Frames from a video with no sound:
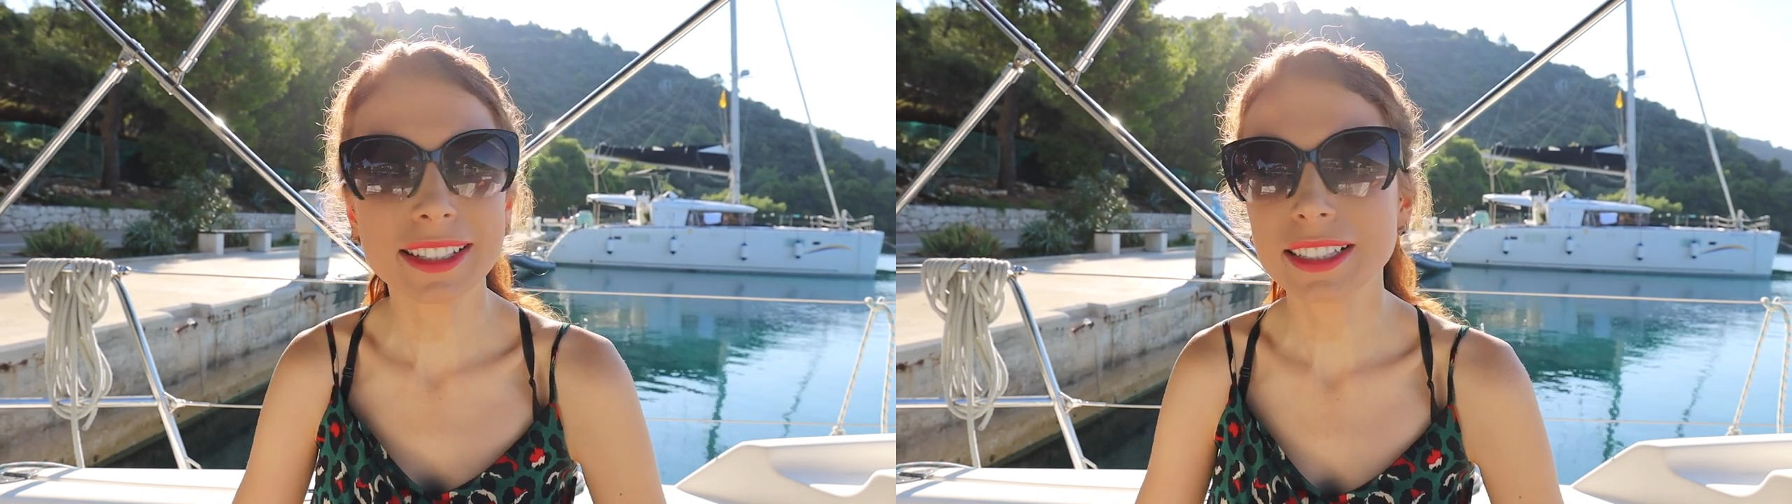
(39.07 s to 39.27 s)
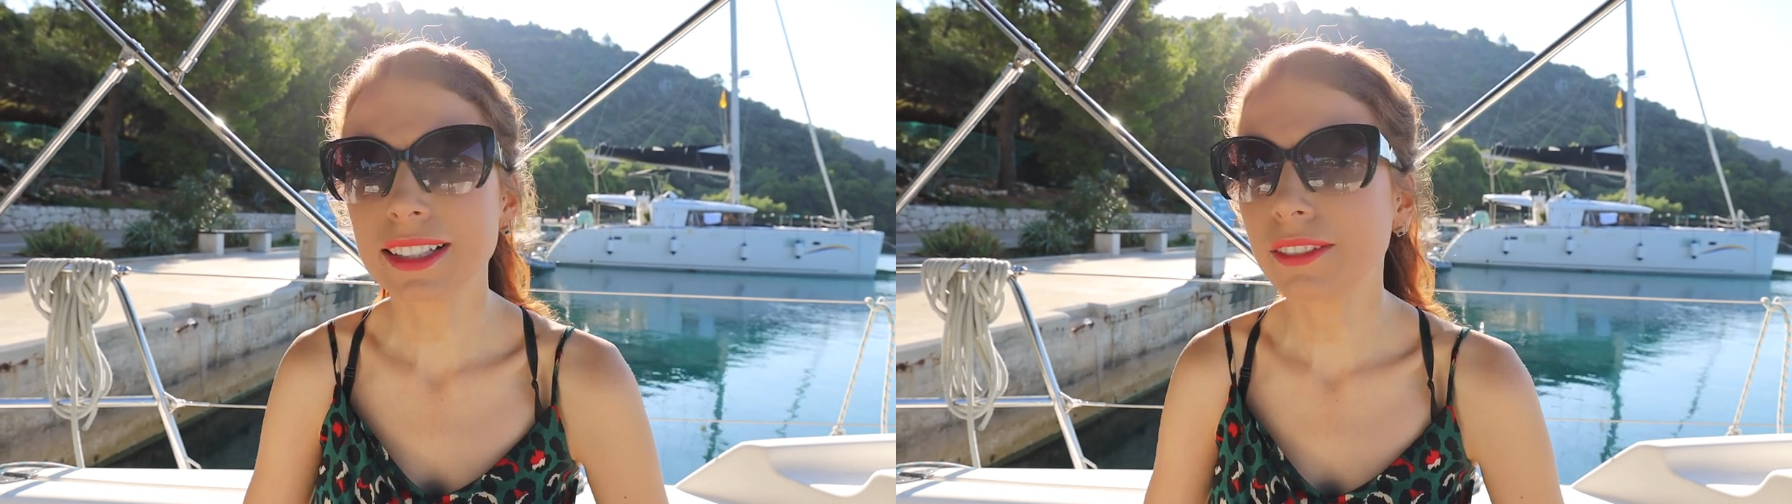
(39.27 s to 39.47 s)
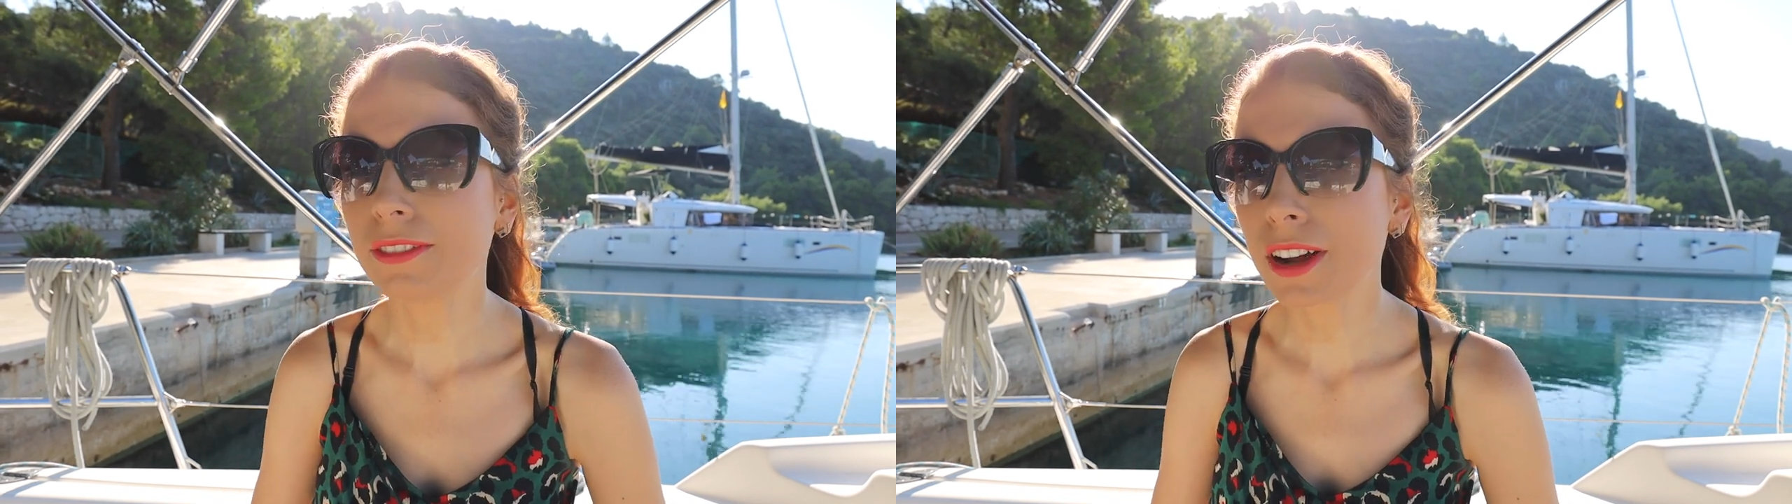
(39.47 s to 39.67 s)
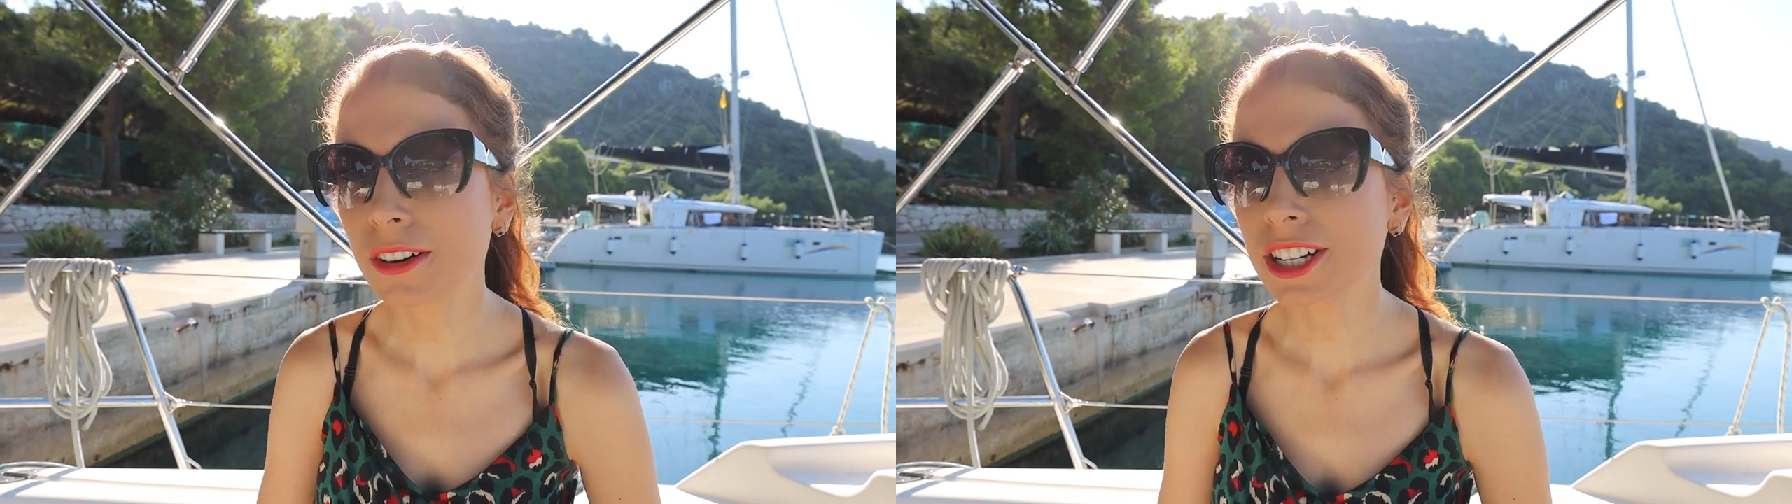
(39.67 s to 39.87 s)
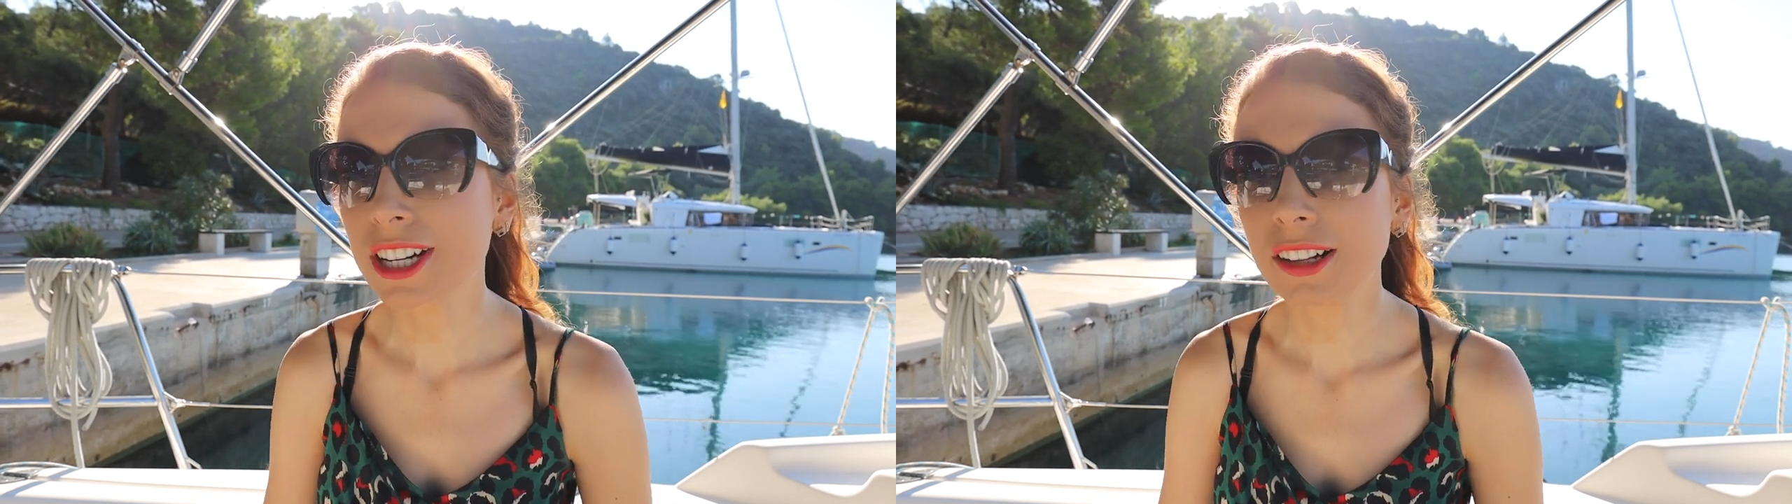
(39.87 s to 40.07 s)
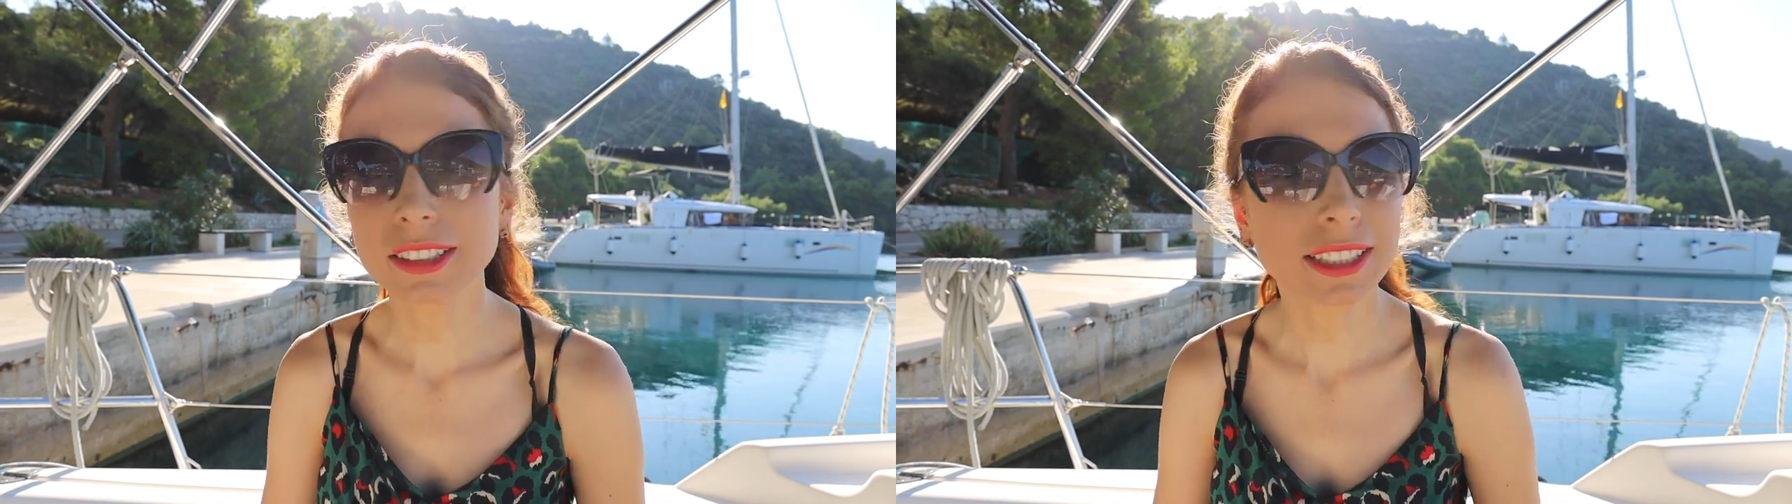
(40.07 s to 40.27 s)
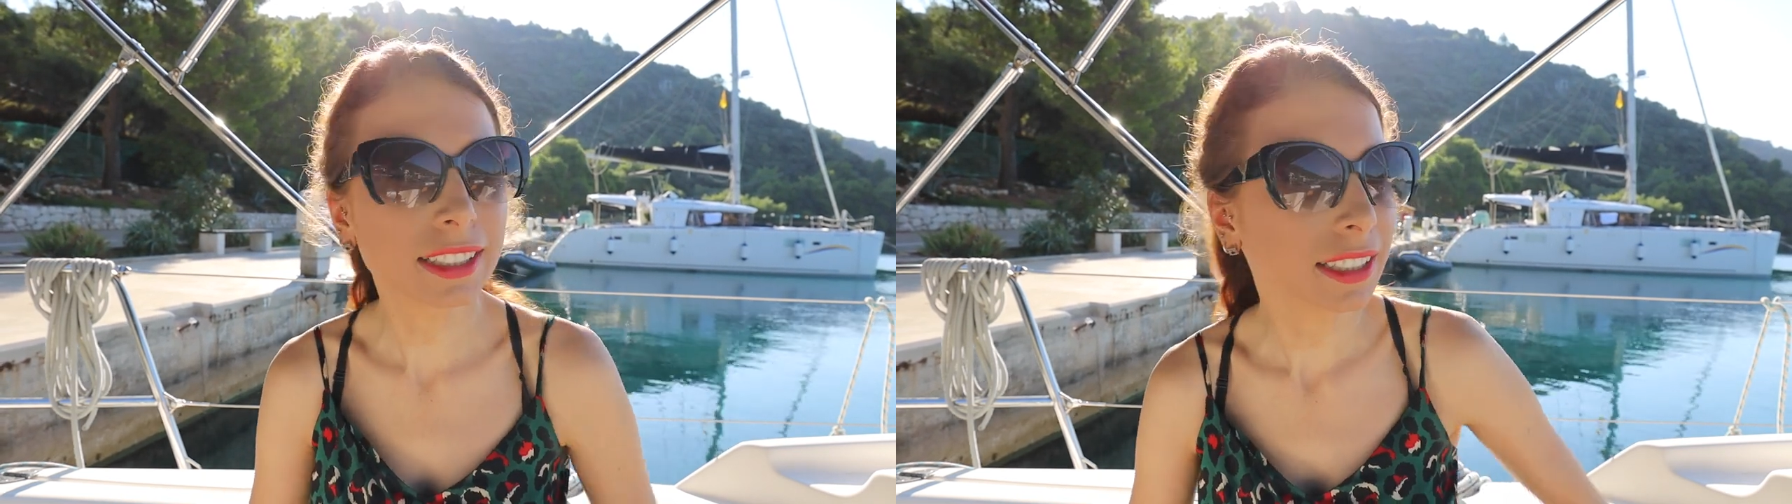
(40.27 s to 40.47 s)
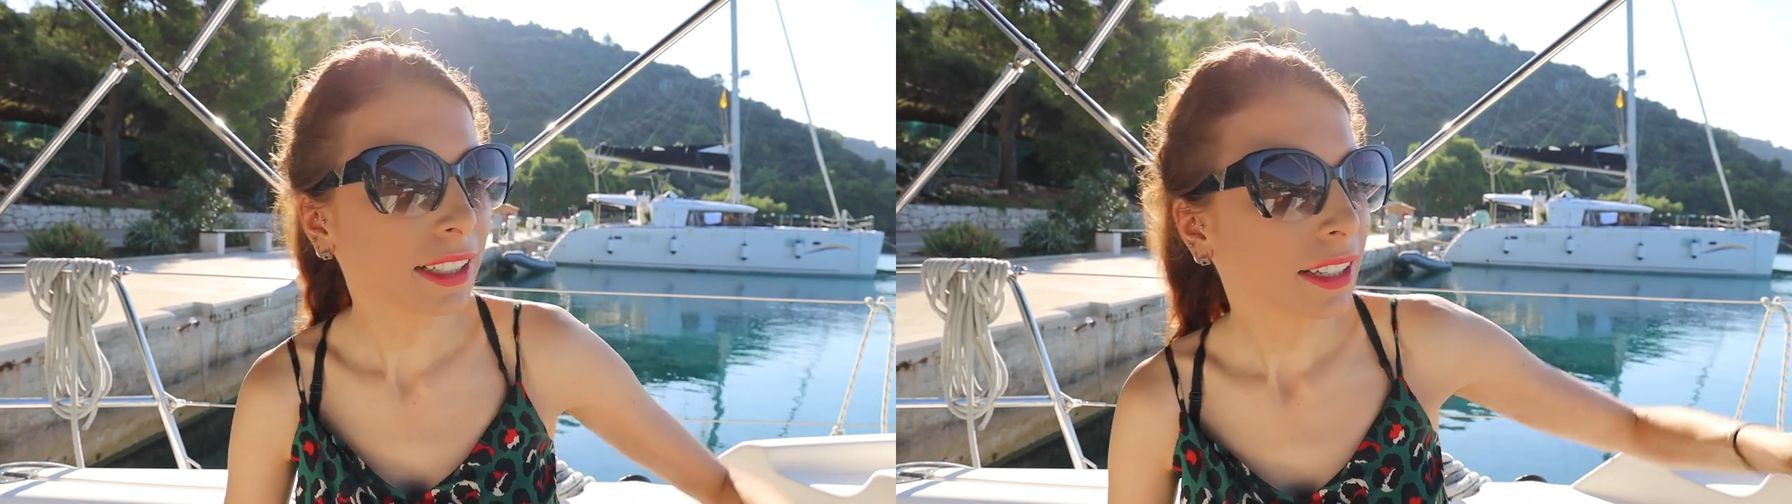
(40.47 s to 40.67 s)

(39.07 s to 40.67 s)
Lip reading: is very sheltered.